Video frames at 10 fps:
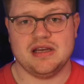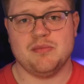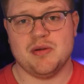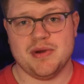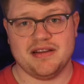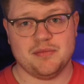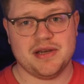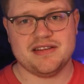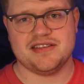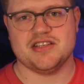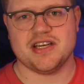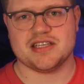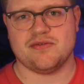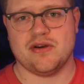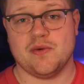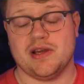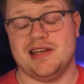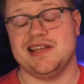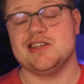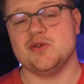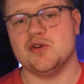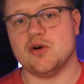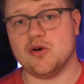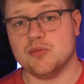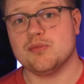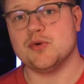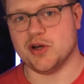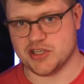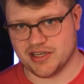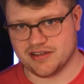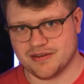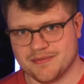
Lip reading: implement dependency injection framework into your own project.